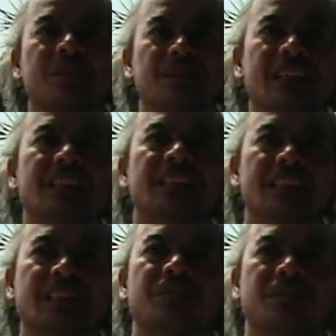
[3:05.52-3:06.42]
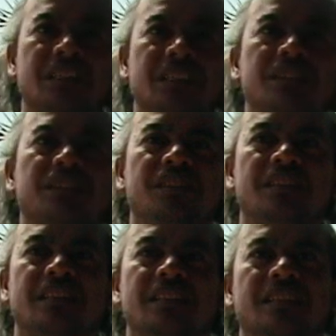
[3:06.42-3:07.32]
did feel
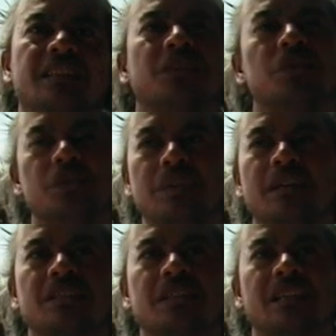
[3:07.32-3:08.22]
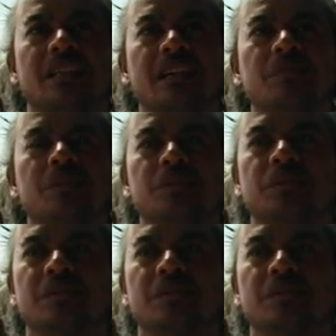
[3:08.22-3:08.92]
that those whales came to to say